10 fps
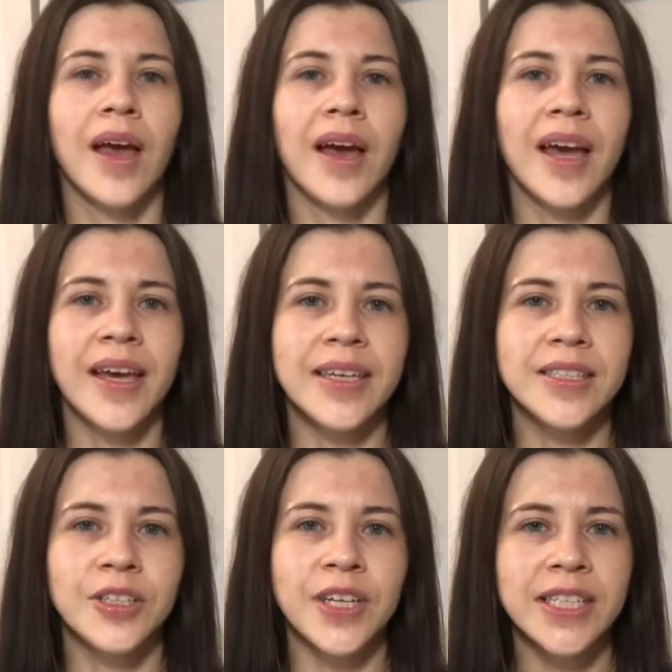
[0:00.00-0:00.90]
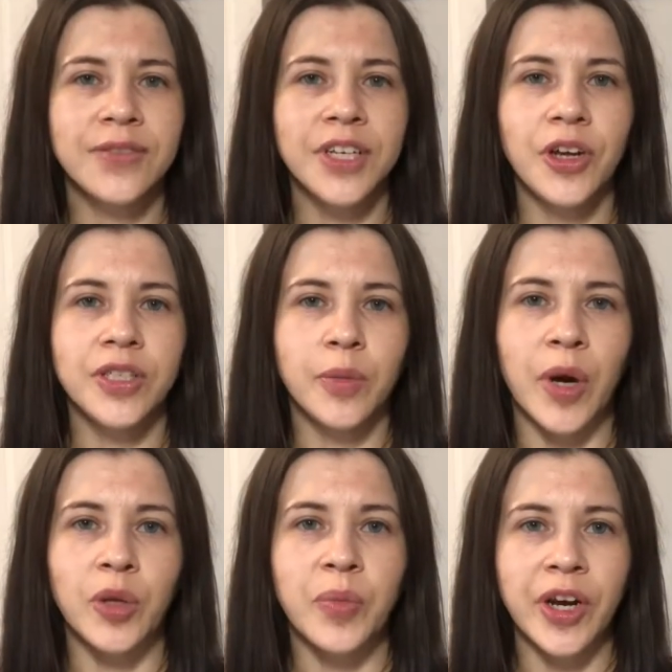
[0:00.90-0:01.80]
Hi guys, today's video is
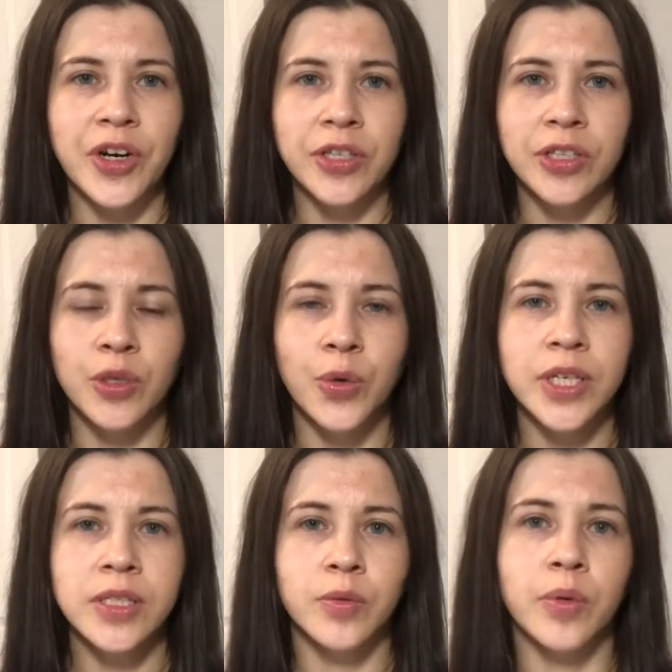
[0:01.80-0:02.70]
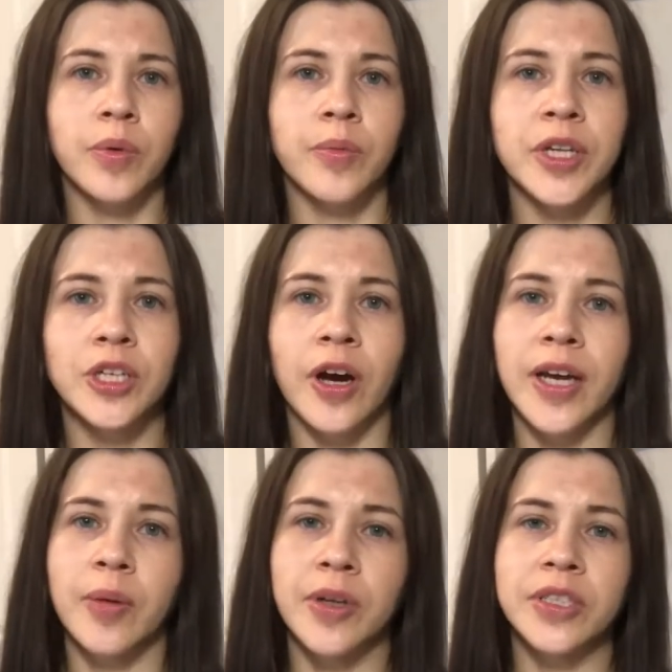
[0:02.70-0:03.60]
about parrot toys. We will be
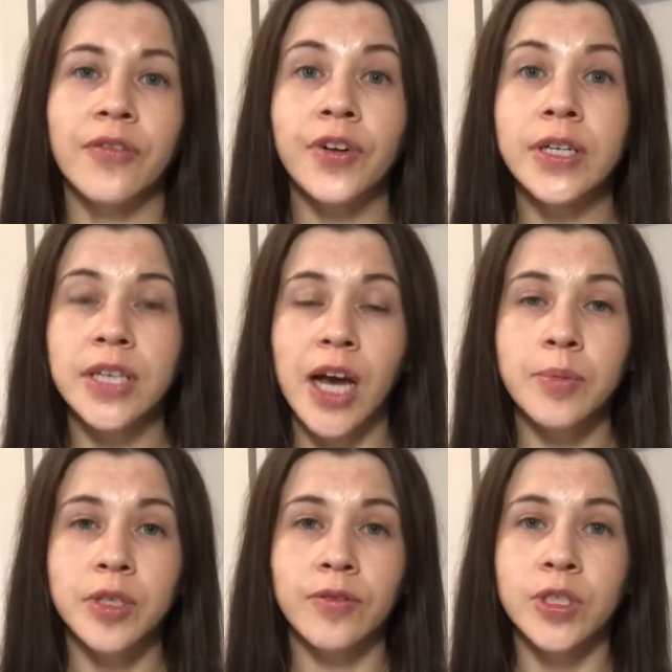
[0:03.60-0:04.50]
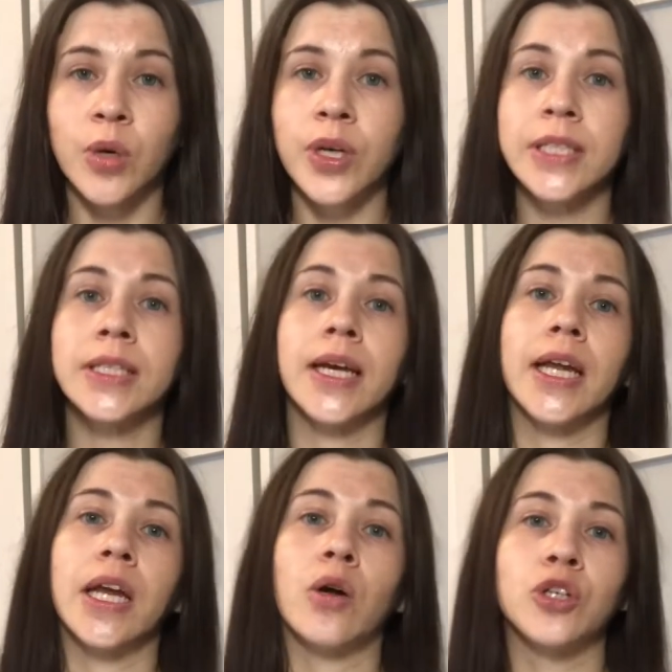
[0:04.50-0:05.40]
talking about different types of toys and
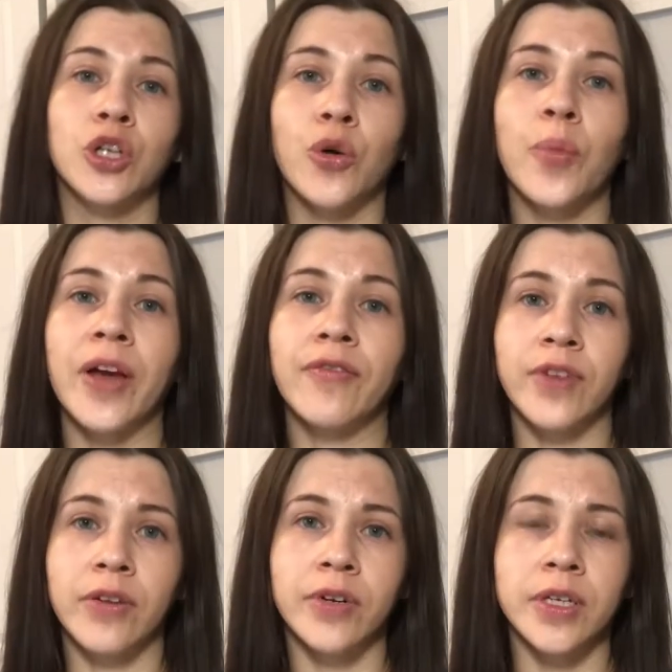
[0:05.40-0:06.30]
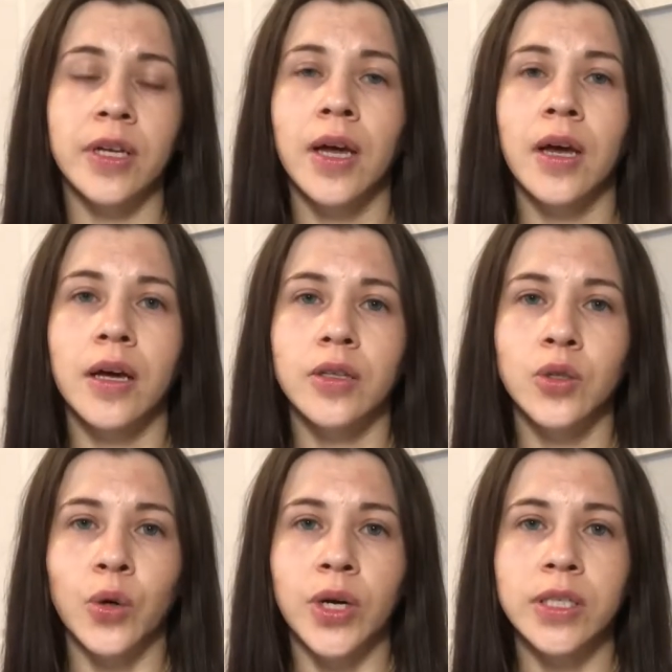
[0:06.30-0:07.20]
I'll show my favorite
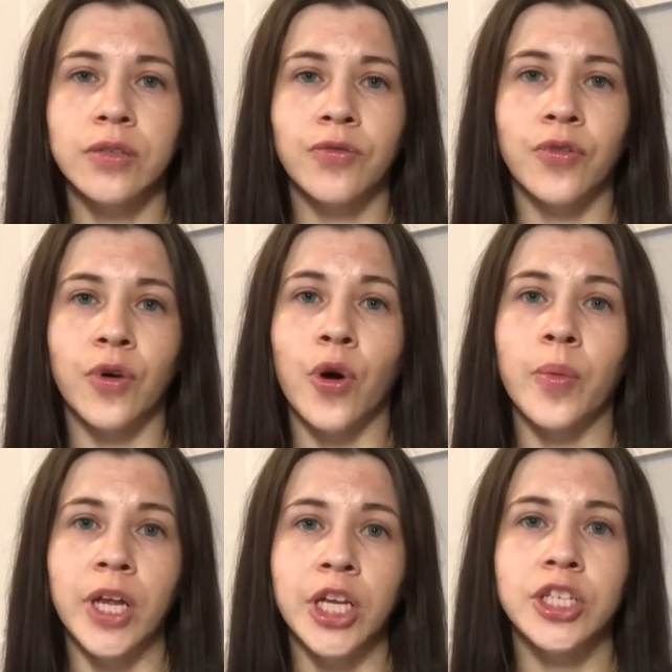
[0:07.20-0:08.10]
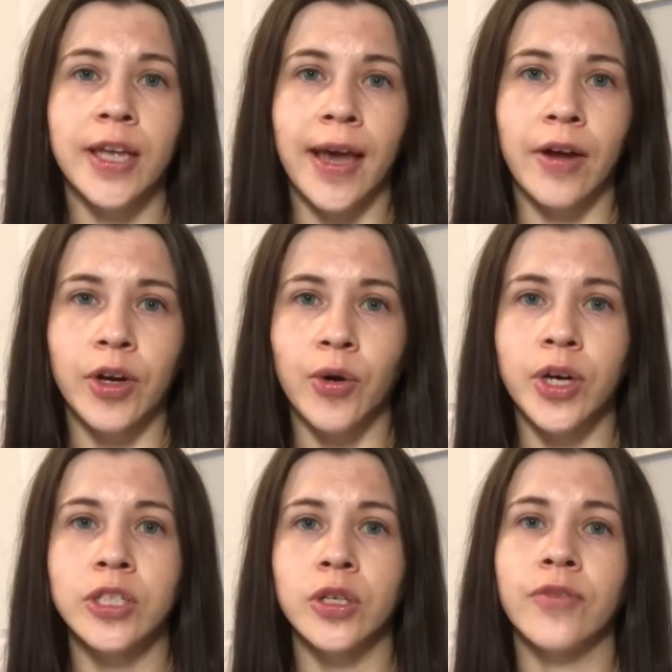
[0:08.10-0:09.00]
toys from each category.
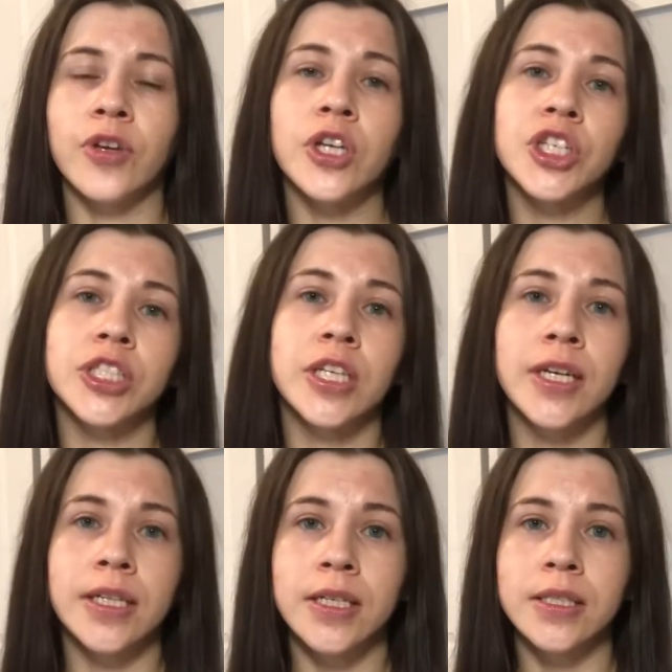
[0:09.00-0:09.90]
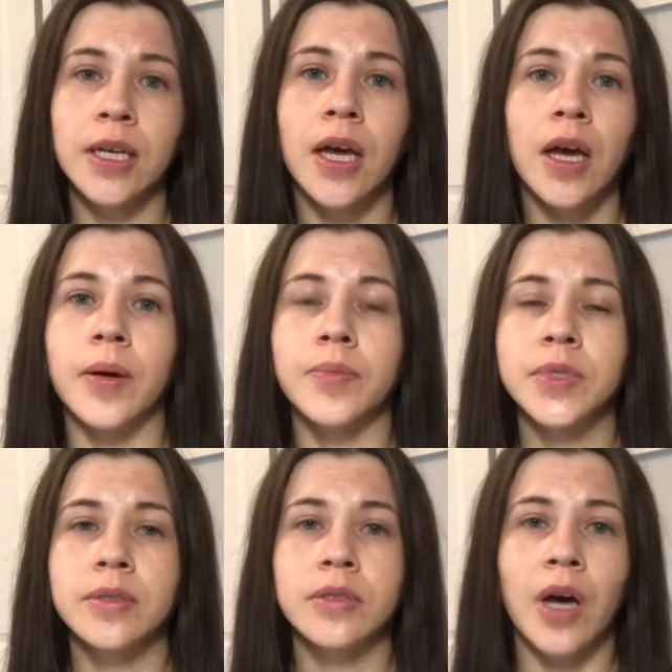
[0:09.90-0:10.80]
So if you're interested in this
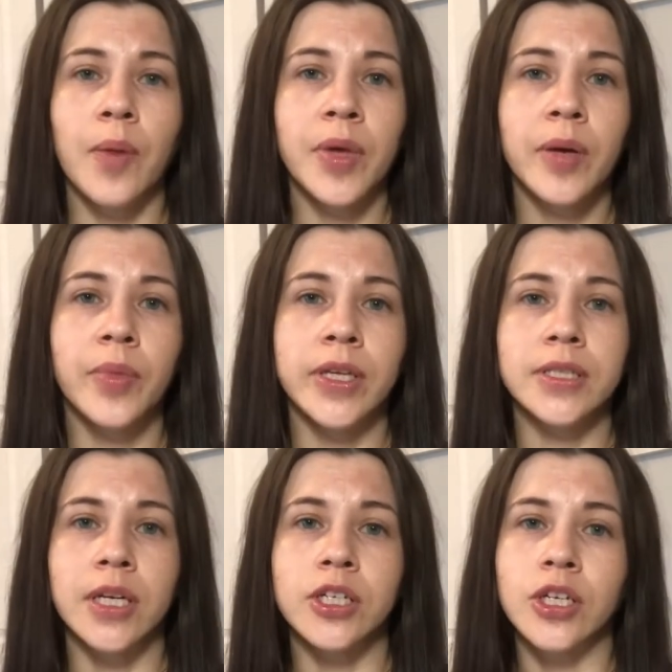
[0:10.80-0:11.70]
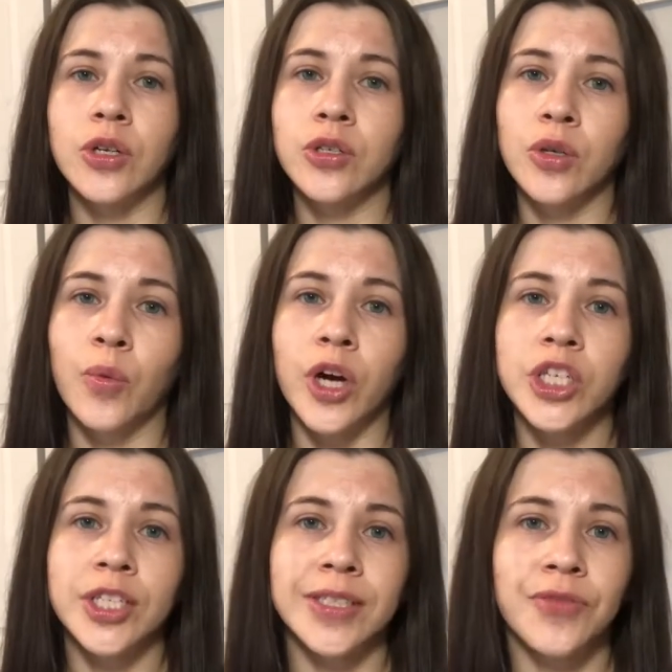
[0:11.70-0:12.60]
topic, please continue to watch
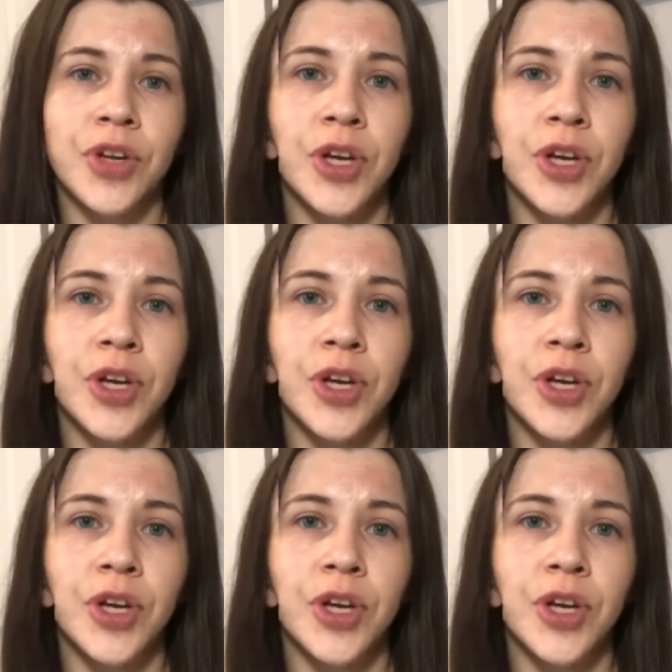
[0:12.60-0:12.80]
this video.